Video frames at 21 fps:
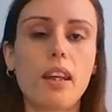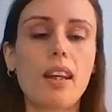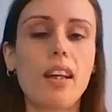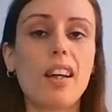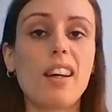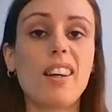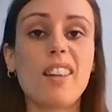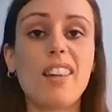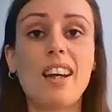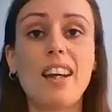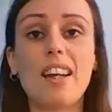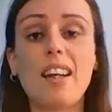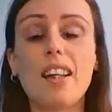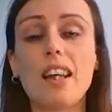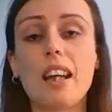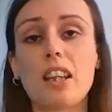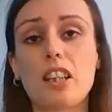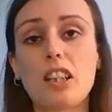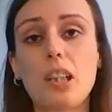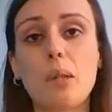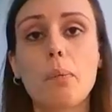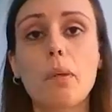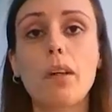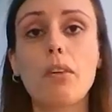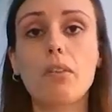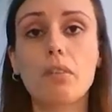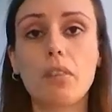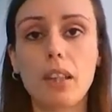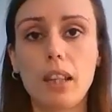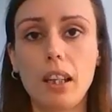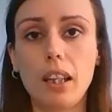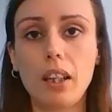And that can actually be a
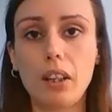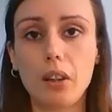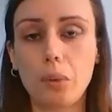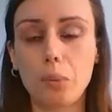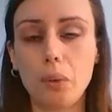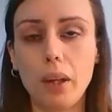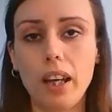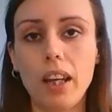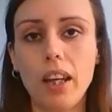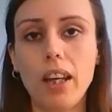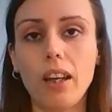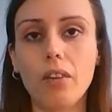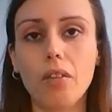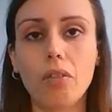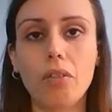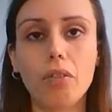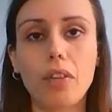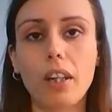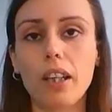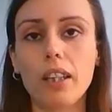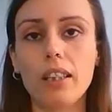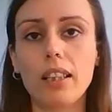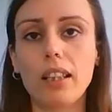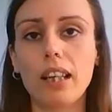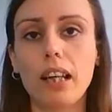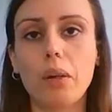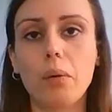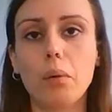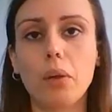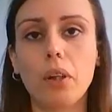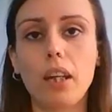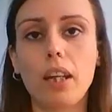really good way of finding out
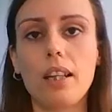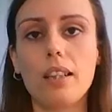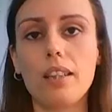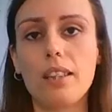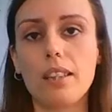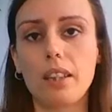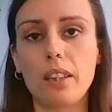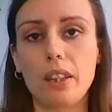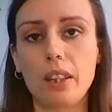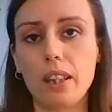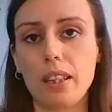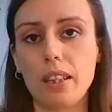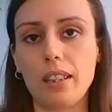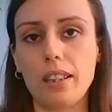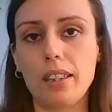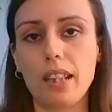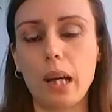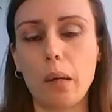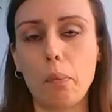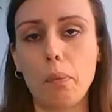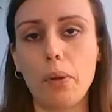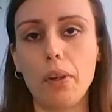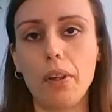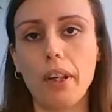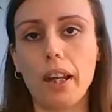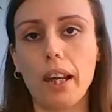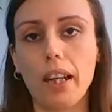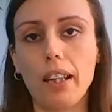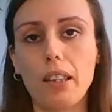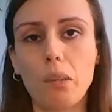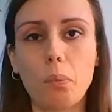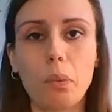what it is that you need to tap on next,